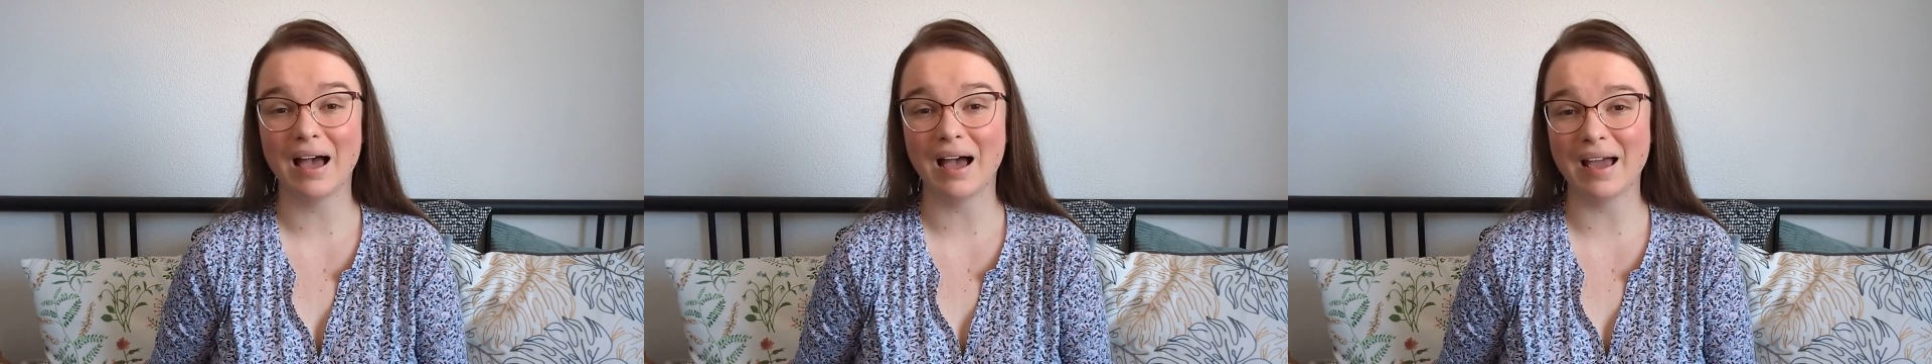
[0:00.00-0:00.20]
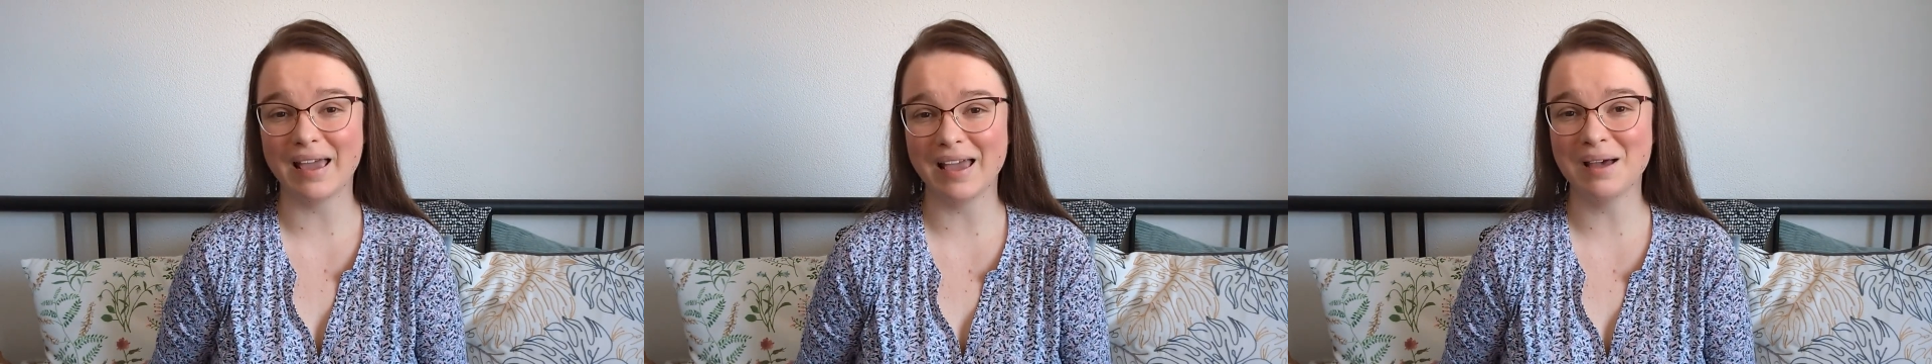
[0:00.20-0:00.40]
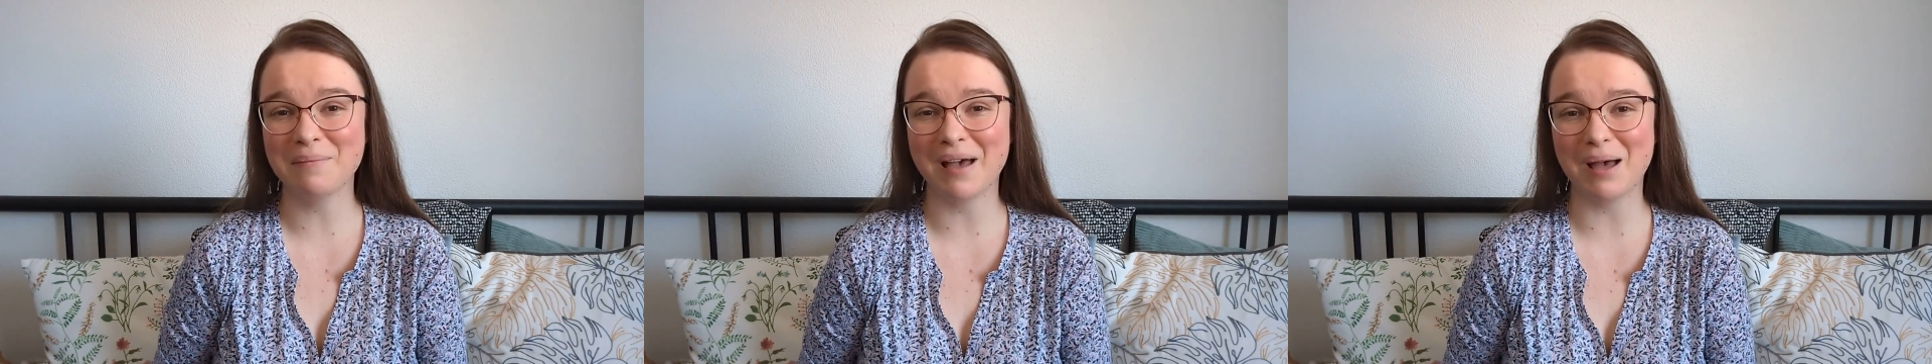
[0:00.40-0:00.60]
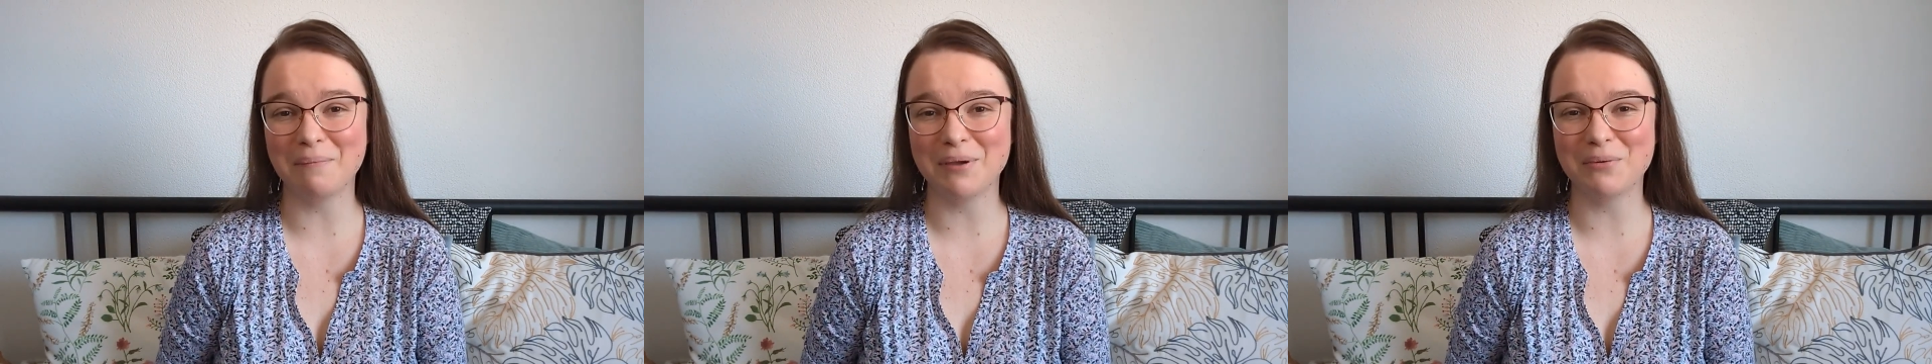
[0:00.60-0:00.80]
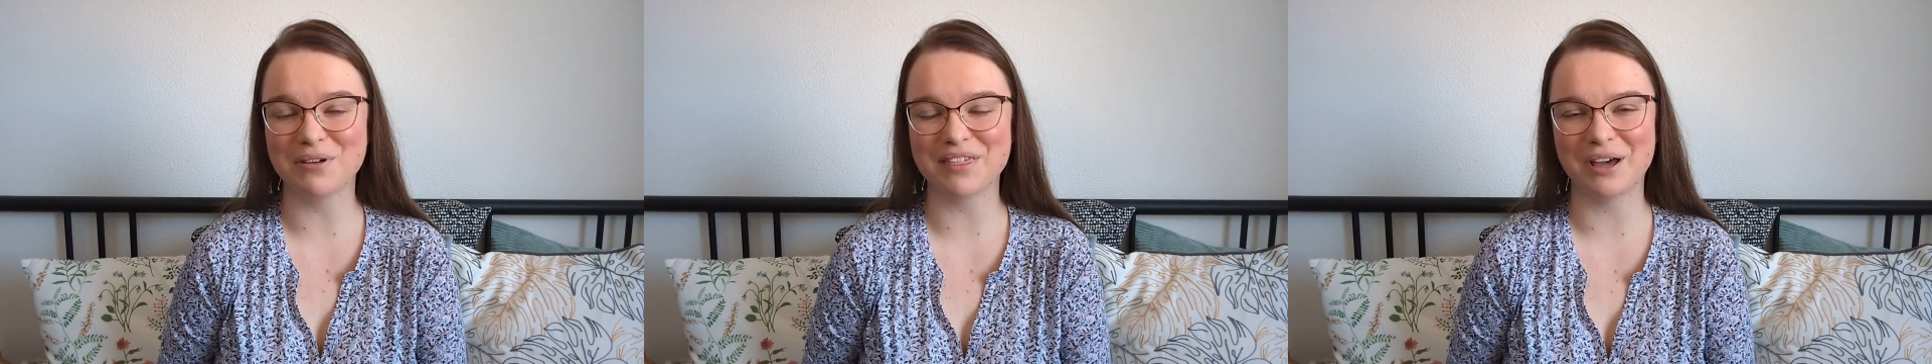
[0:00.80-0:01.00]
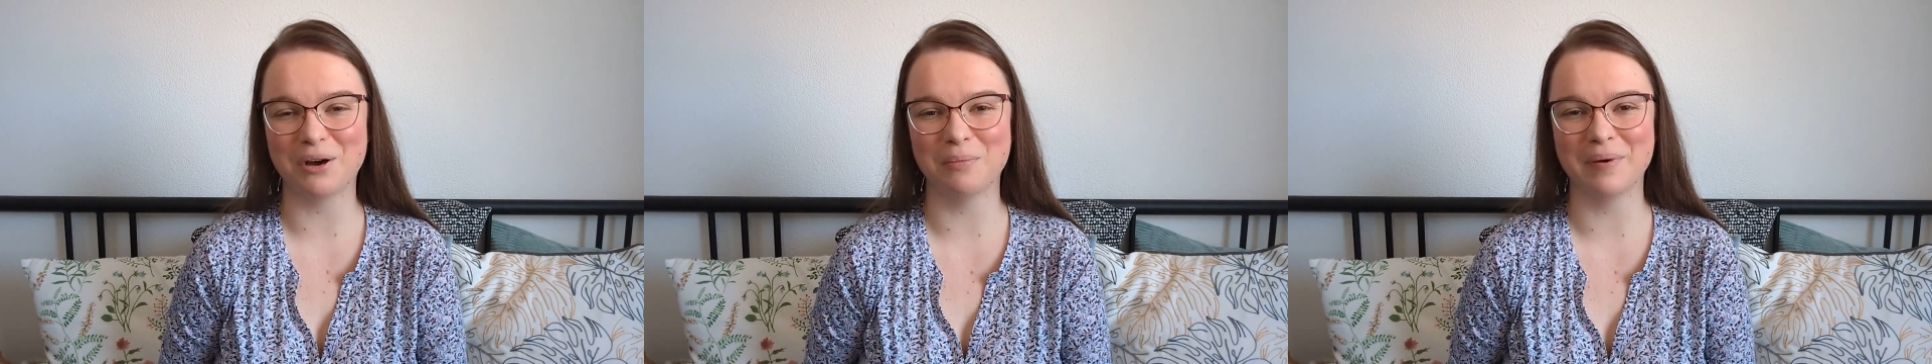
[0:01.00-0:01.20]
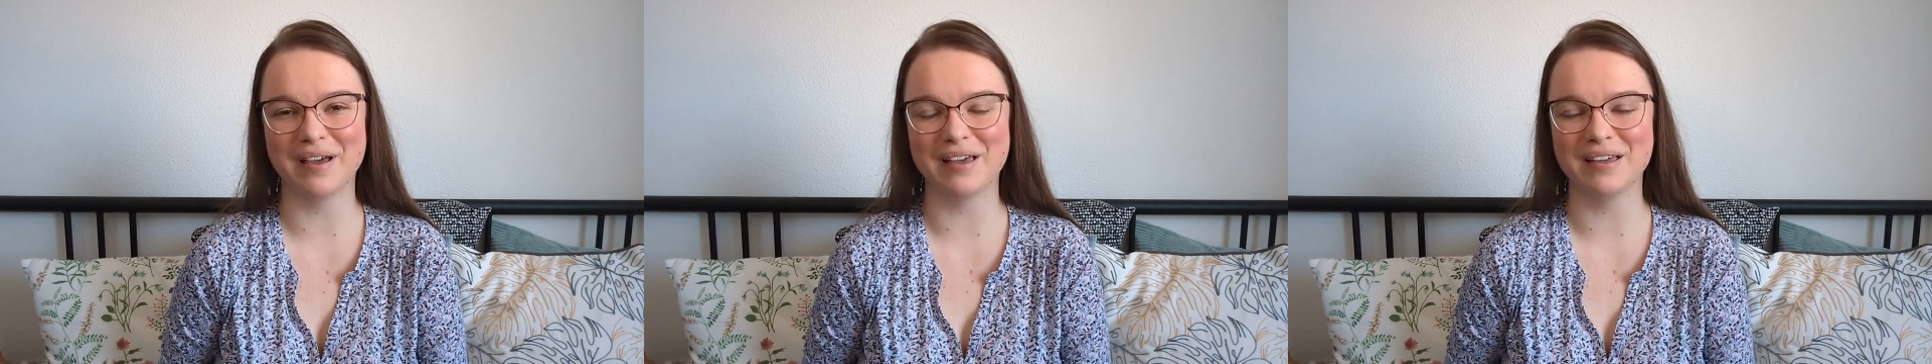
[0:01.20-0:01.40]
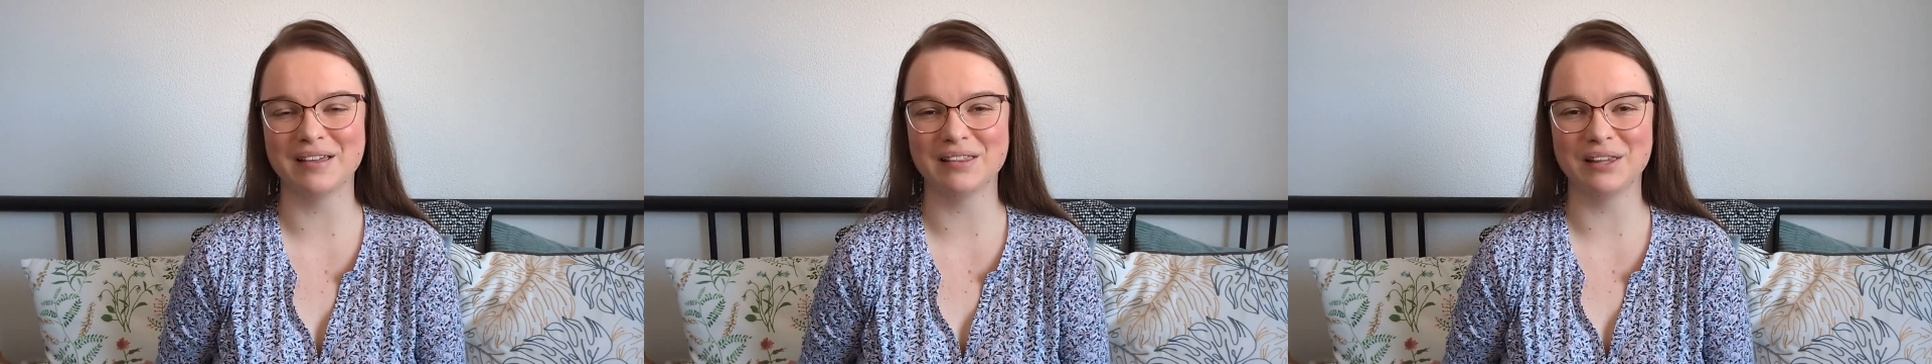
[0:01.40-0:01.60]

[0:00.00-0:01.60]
I am happy with how my